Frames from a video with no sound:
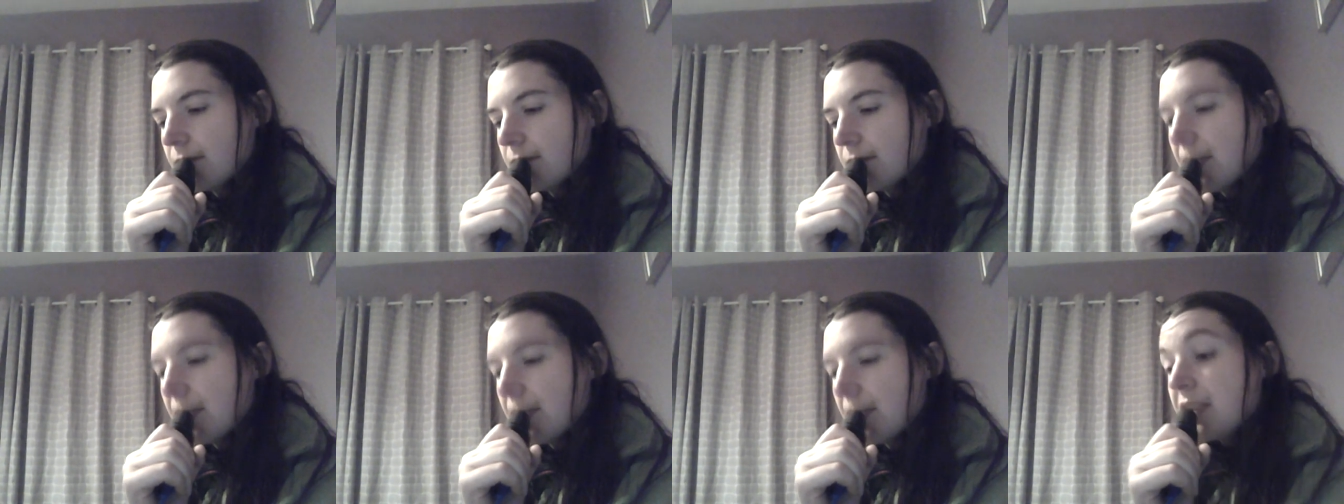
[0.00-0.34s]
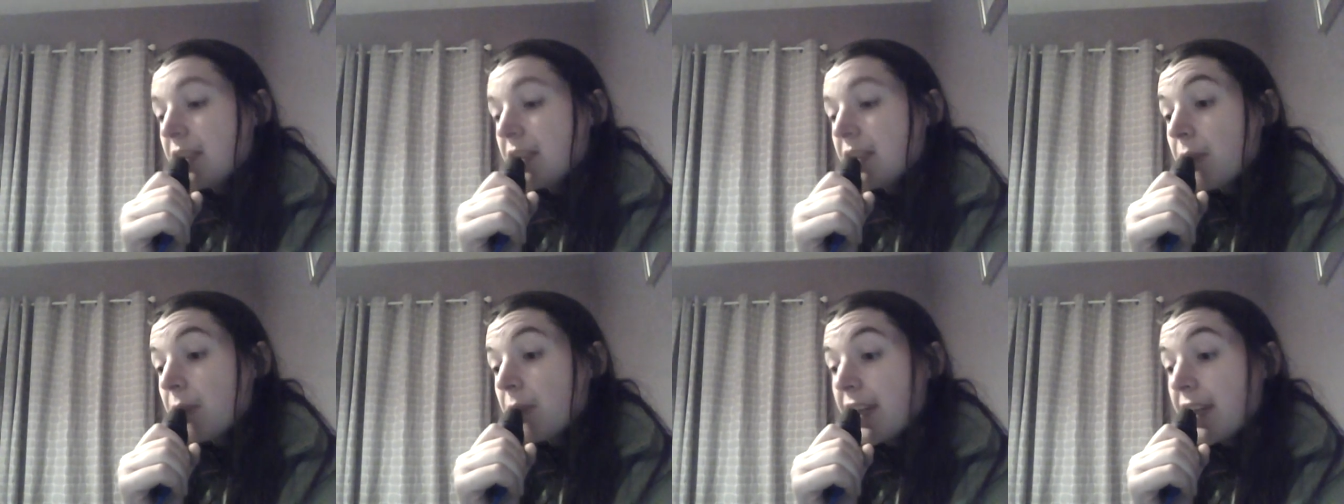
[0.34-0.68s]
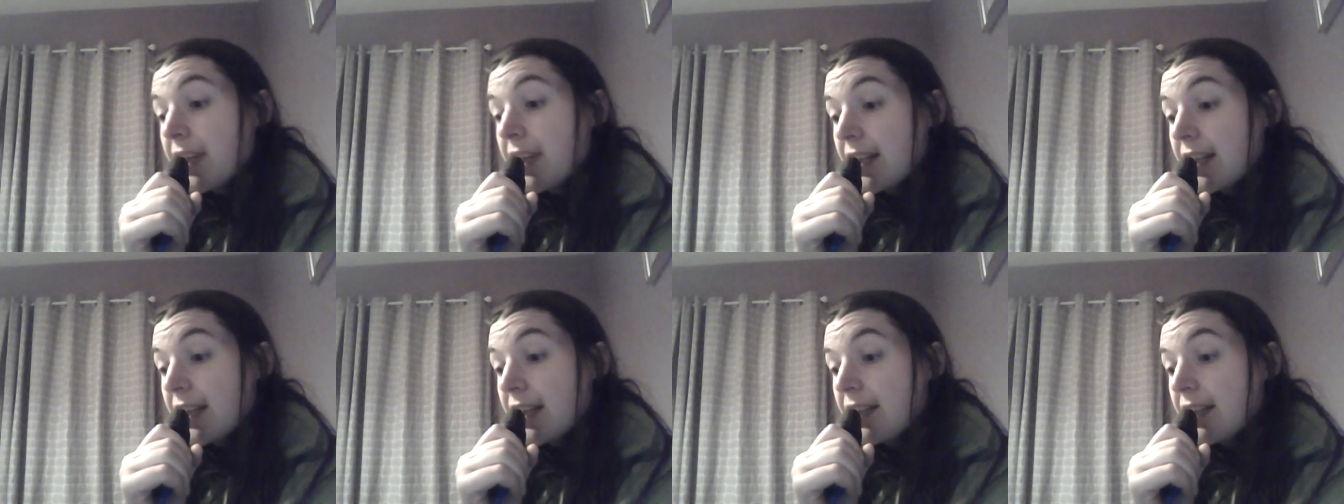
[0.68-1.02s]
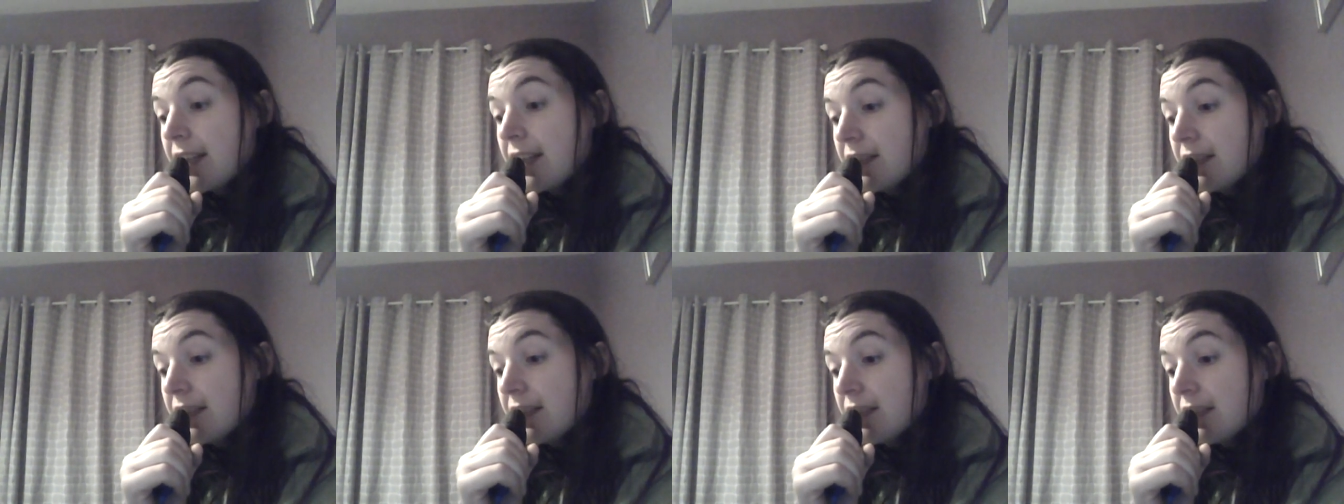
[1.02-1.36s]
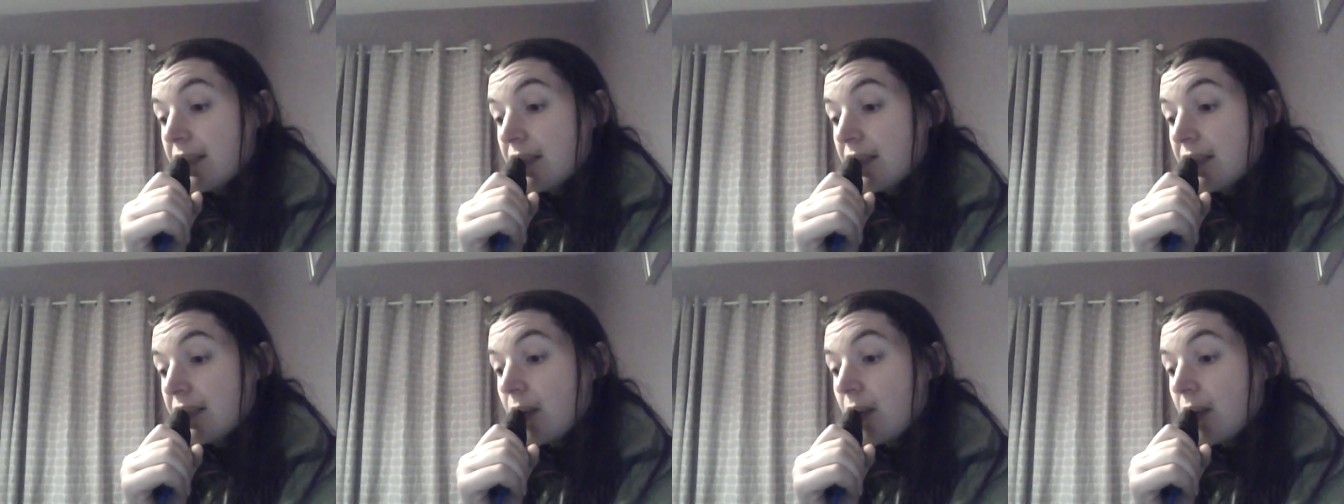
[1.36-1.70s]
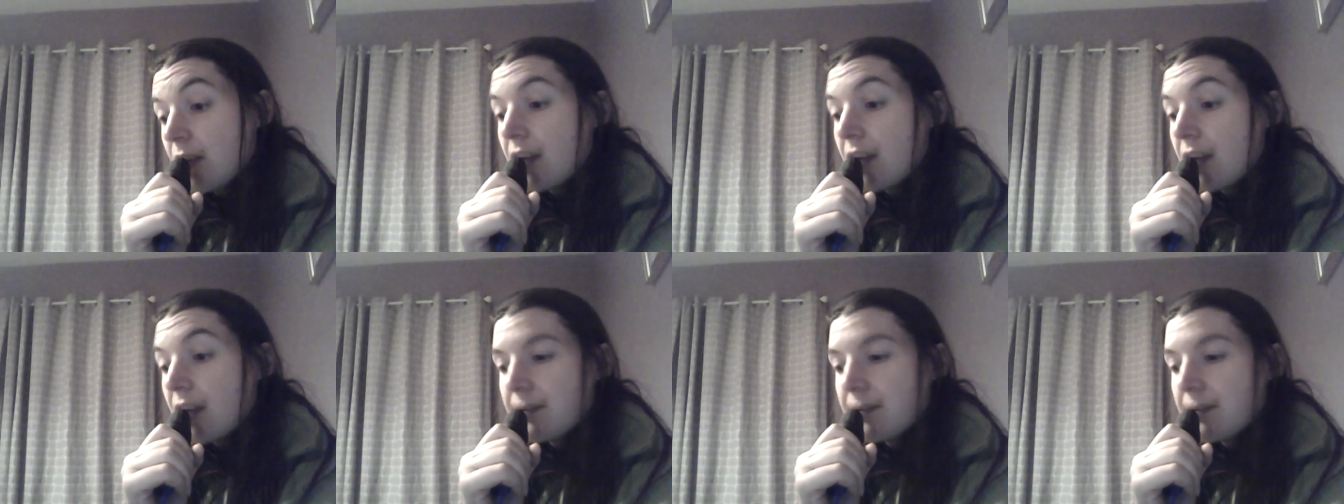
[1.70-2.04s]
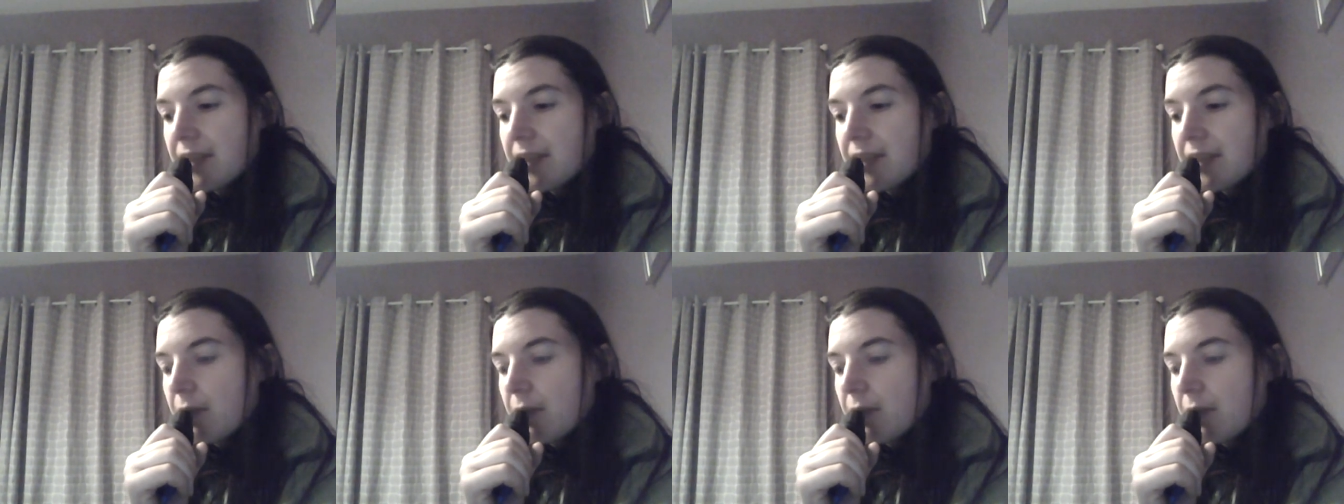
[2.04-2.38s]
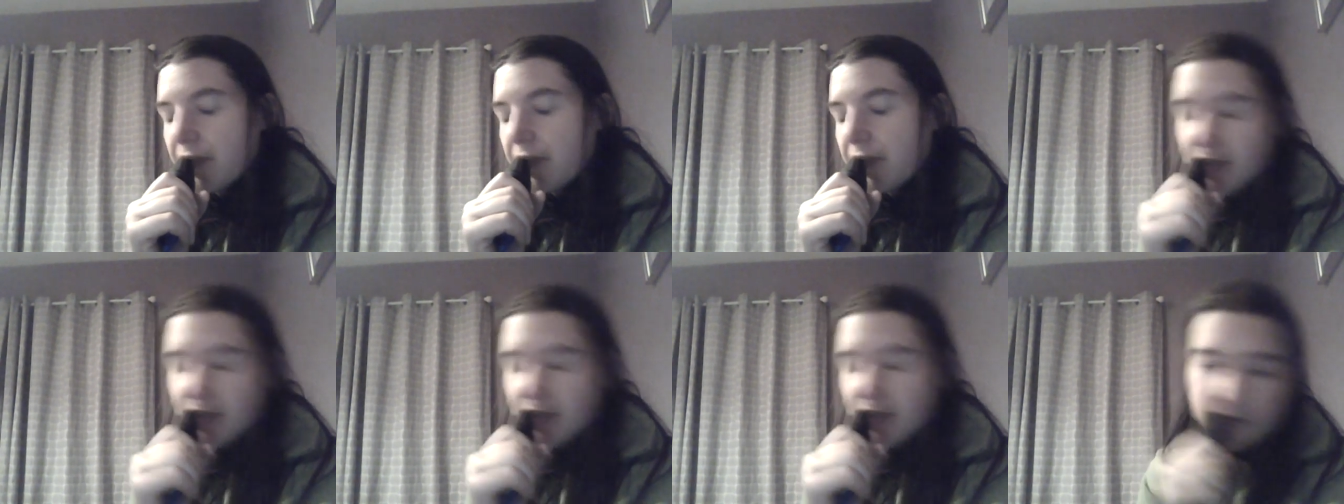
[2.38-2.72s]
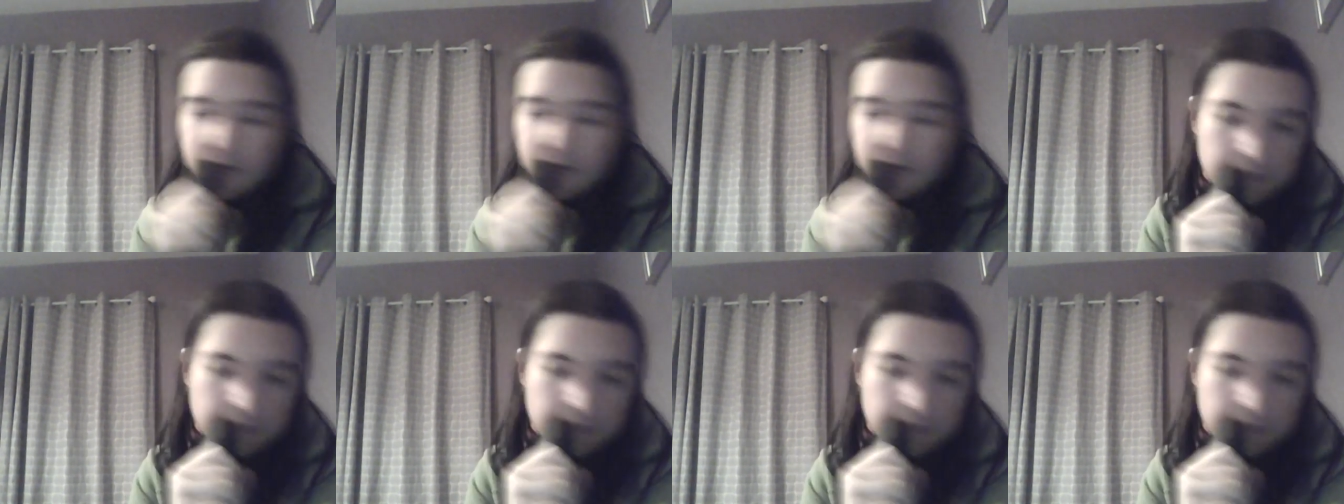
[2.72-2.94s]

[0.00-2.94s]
It's the way that it is. It's the cards I'm dealt with, you know.